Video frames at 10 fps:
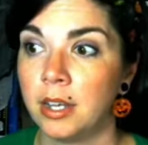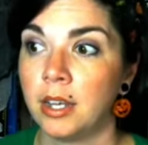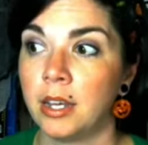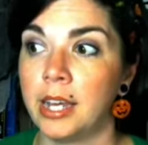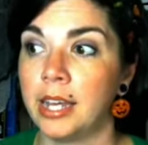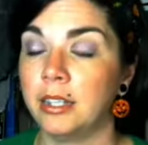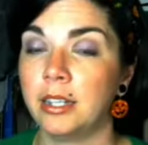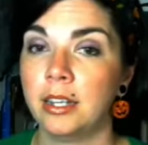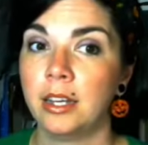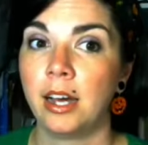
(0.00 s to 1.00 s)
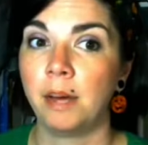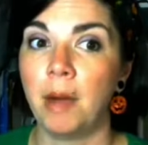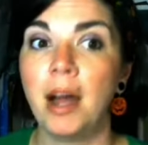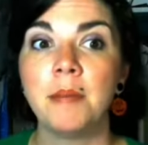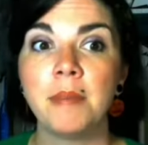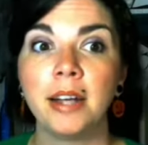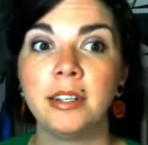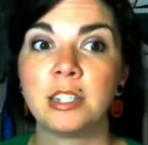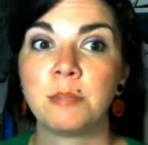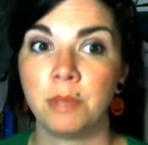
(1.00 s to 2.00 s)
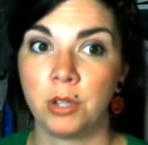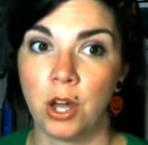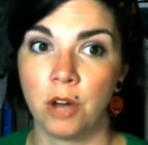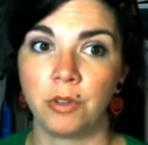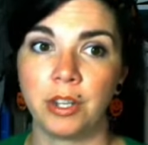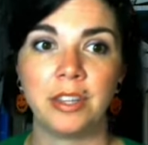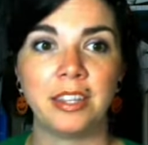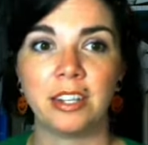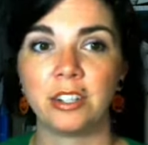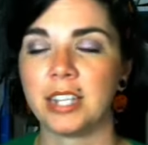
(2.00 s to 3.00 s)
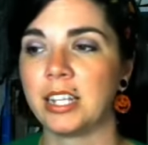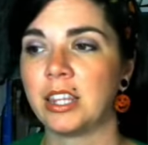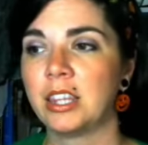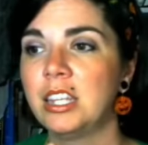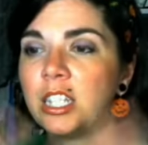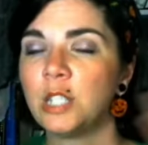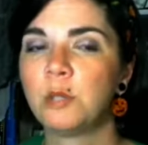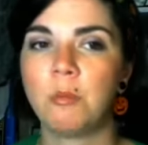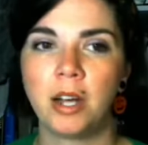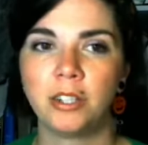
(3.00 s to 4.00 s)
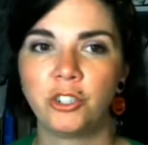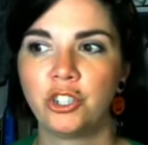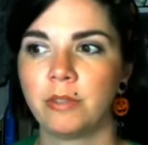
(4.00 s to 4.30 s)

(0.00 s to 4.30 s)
and my mind is blown that there's like this much,